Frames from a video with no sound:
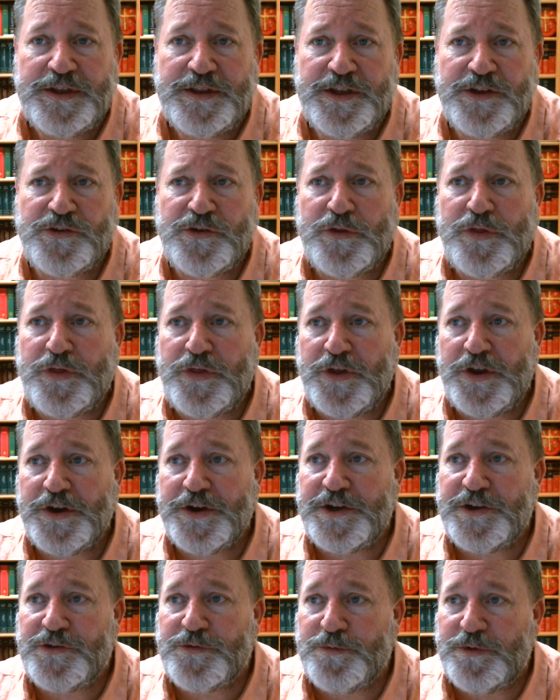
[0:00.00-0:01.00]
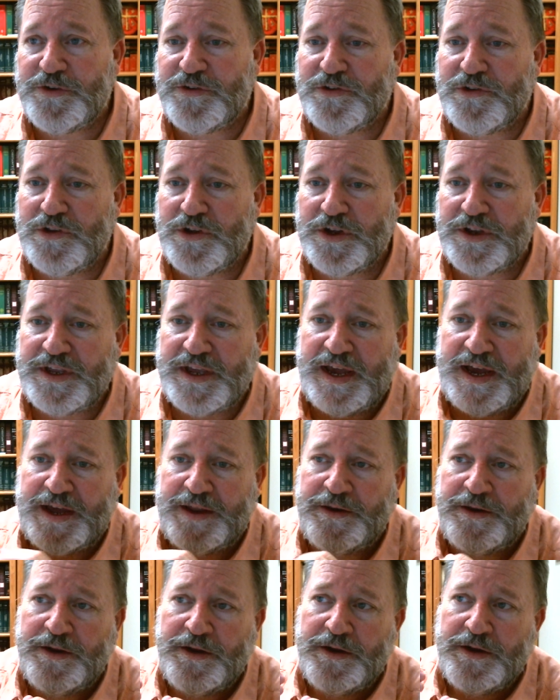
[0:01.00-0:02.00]
These are theories which look
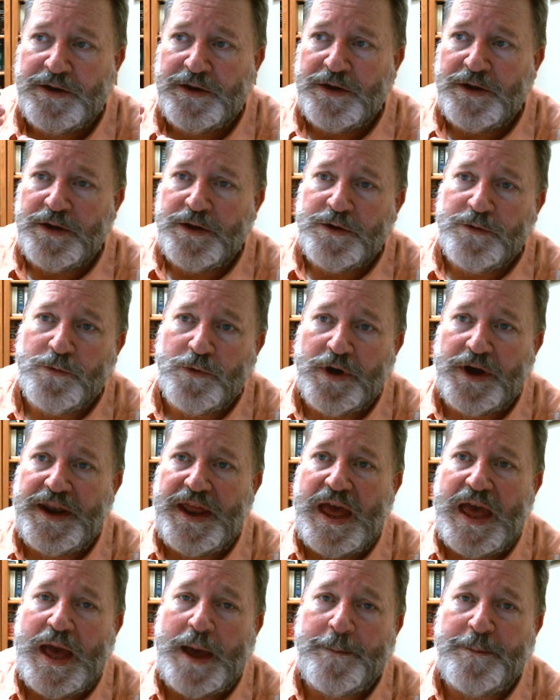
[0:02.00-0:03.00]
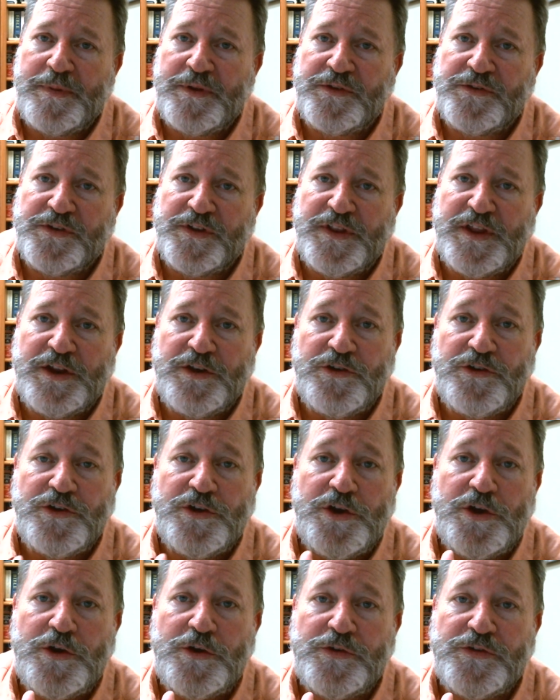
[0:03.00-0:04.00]
at what happens and then
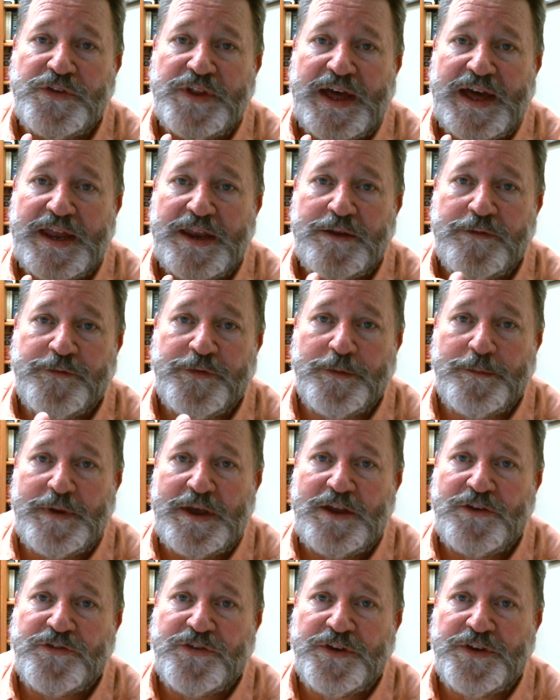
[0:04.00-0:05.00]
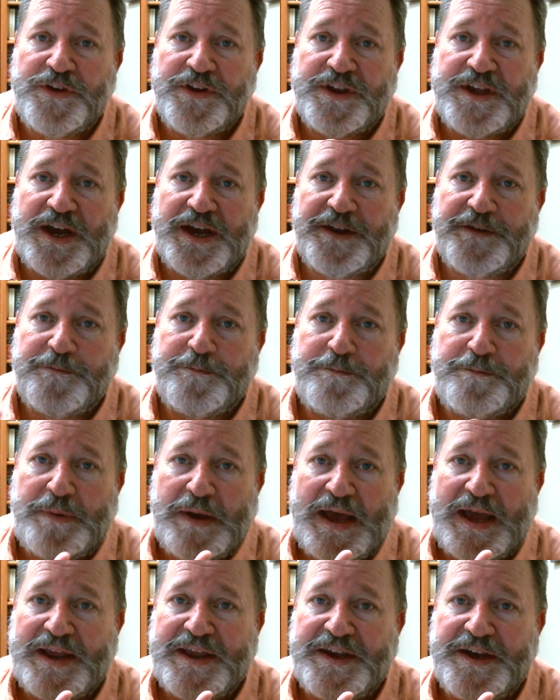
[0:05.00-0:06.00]
use that information to kind of
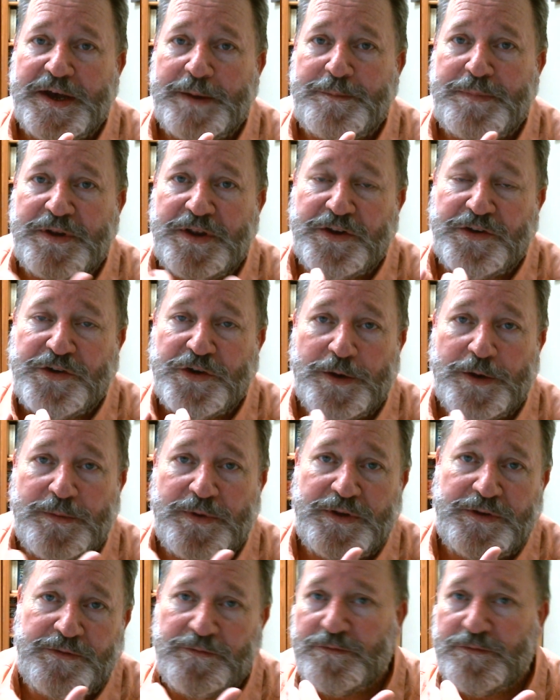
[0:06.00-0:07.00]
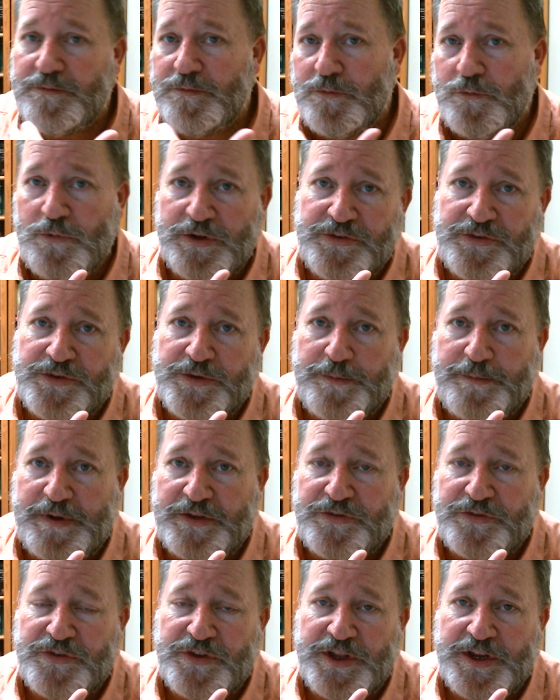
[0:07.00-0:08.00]
back up and determine what's the
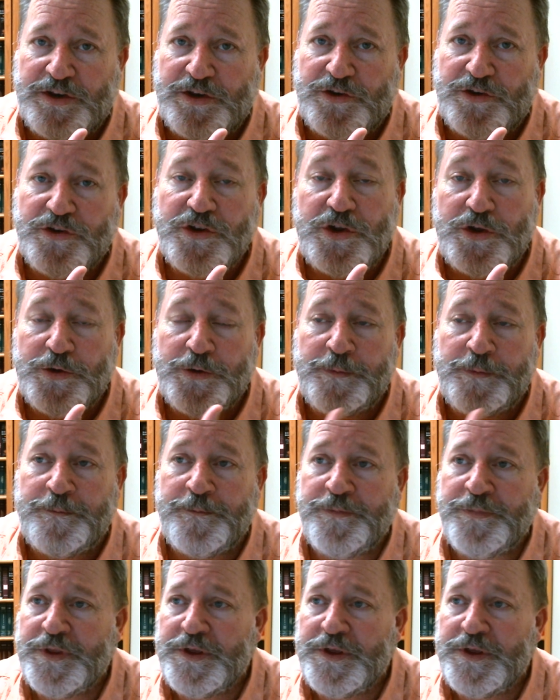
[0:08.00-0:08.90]
best thing to do.